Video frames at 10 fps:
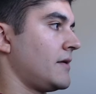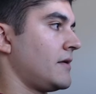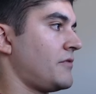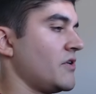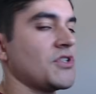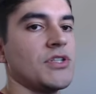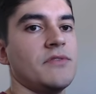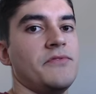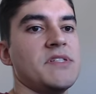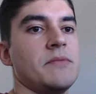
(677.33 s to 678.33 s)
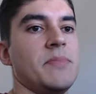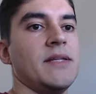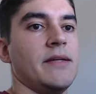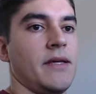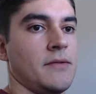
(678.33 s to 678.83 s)
function
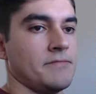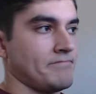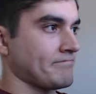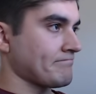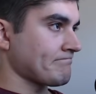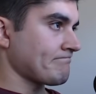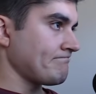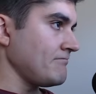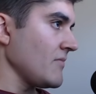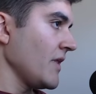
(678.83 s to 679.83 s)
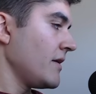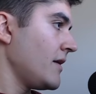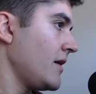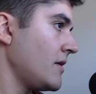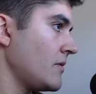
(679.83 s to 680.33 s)
visibility.
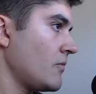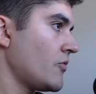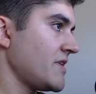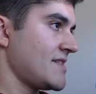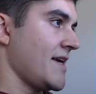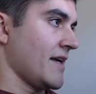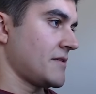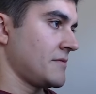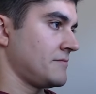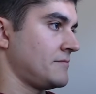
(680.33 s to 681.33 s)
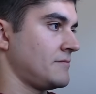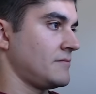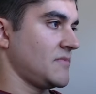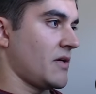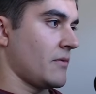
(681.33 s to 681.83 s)
And what is that?
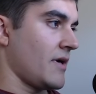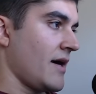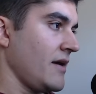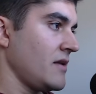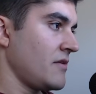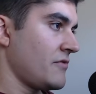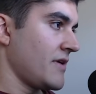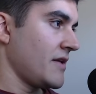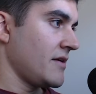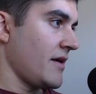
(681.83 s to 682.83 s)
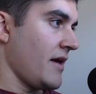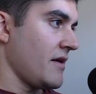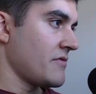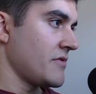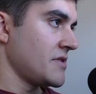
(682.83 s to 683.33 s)
Now, I defined
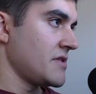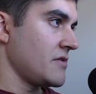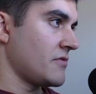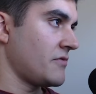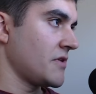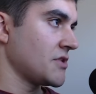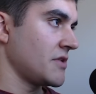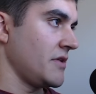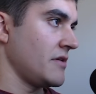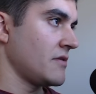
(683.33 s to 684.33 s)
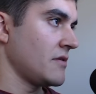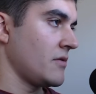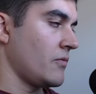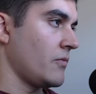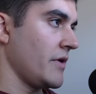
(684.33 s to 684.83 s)
every single function here
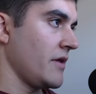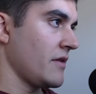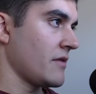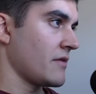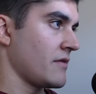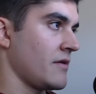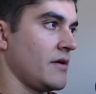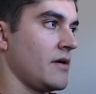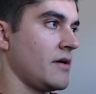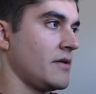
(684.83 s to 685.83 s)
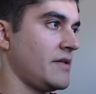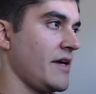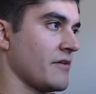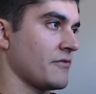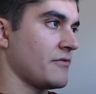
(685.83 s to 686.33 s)
with
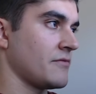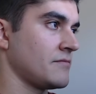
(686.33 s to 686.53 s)
def.